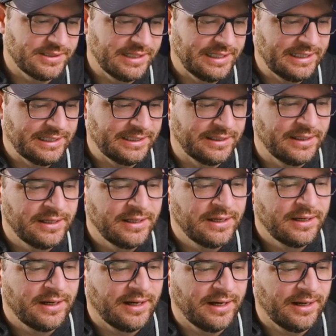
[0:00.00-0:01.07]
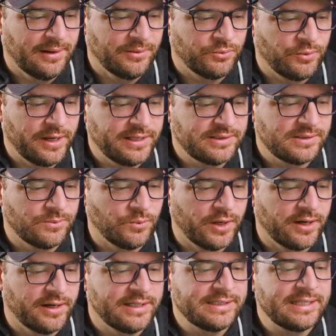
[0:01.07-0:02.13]
in
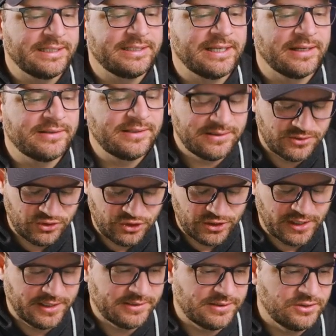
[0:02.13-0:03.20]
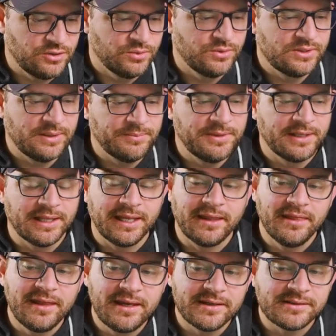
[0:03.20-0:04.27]
ransomware is it doesn't just do something like
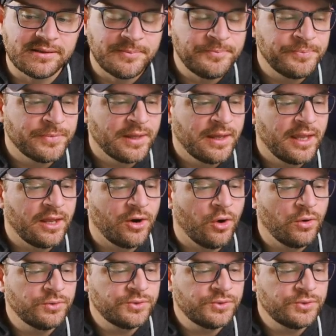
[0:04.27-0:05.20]
this. It also